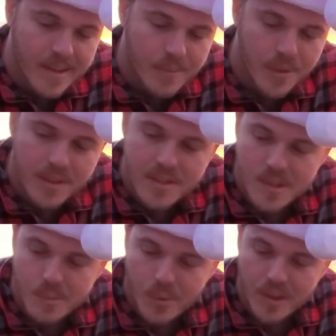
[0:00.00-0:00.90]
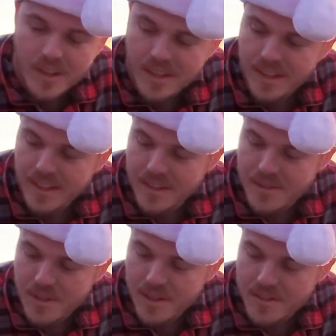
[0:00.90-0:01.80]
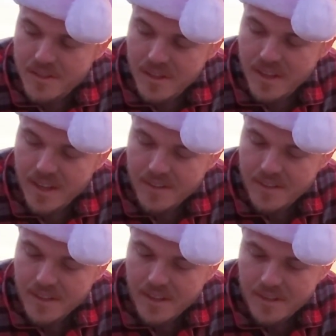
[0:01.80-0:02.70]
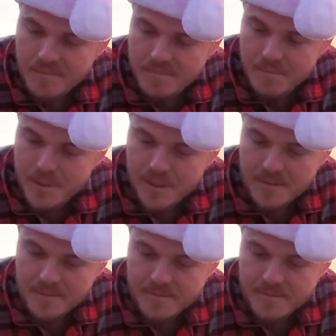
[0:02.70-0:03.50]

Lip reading: Really disappointed I didn't get to try the slug out today, but